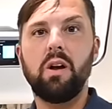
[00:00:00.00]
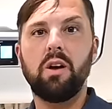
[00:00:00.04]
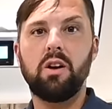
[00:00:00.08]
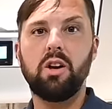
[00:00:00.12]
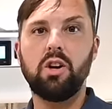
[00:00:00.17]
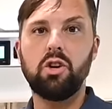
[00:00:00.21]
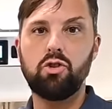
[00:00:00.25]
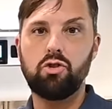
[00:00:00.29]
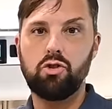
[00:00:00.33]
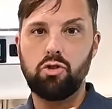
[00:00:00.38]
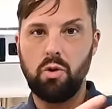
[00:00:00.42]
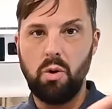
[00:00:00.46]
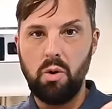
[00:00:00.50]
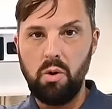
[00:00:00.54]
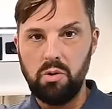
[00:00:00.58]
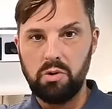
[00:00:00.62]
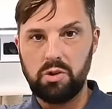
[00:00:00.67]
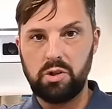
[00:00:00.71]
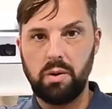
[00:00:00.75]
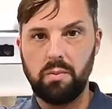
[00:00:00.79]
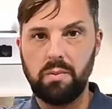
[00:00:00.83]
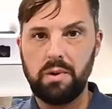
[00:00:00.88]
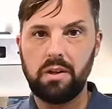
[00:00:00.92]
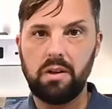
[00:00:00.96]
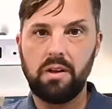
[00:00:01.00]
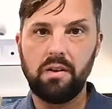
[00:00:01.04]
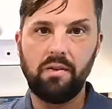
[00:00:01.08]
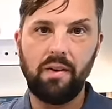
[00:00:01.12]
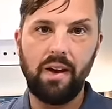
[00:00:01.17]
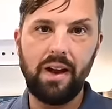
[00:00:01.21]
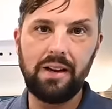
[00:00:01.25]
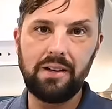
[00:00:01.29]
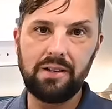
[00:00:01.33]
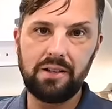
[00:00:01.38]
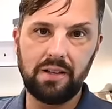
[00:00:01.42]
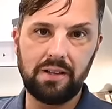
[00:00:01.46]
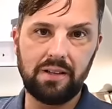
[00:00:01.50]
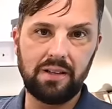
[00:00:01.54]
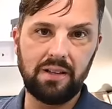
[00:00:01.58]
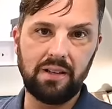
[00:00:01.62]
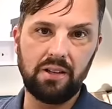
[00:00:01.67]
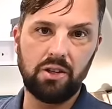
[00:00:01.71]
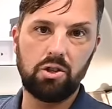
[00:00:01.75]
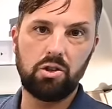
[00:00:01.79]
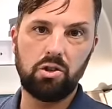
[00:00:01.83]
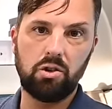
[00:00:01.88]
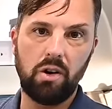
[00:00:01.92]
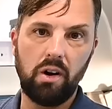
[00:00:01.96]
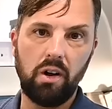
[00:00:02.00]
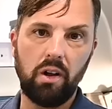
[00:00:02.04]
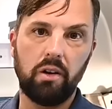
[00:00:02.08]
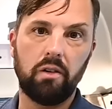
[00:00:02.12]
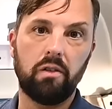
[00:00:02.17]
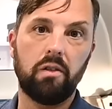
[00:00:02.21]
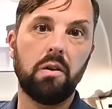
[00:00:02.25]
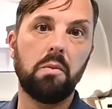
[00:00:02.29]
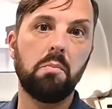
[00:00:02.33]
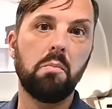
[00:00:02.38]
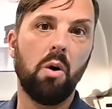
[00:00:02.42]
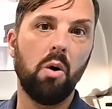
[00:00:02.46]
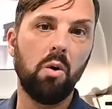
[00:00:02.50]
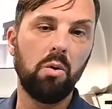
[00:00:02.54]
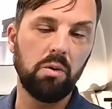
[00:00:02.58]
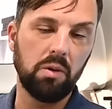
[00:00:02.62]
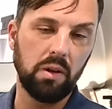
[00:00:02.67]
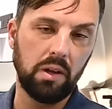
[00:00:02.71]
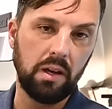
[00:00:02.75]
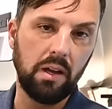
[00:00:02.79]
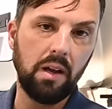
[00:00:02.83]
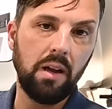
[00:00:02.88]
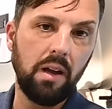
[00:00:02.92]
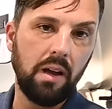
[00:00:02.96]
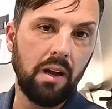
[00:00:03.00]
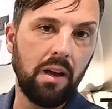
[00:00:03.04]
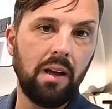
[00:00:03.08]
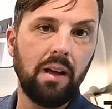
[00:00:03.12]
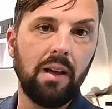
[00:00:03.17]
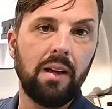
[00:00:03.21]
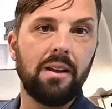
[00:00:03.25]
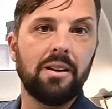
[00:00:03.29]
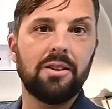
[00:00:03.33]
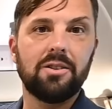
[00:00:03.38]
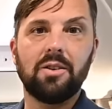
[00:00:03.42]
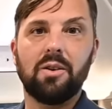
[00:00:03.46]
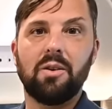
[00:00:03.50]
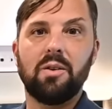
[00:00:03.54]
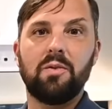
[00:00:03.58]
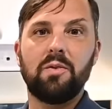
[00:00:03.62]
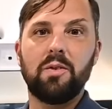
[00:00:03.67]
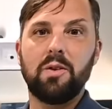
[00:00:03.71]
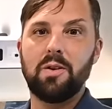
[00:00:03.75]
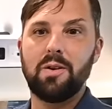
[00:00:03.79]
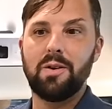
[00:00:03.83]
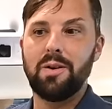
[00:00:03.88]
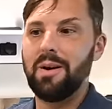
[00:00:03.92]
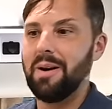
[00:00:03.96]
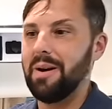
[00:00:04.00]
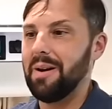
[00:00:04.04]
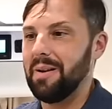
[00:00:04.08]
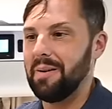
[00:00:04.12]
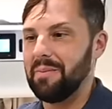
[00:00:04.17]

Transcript: control some of the devices in this trailer remotely so if you're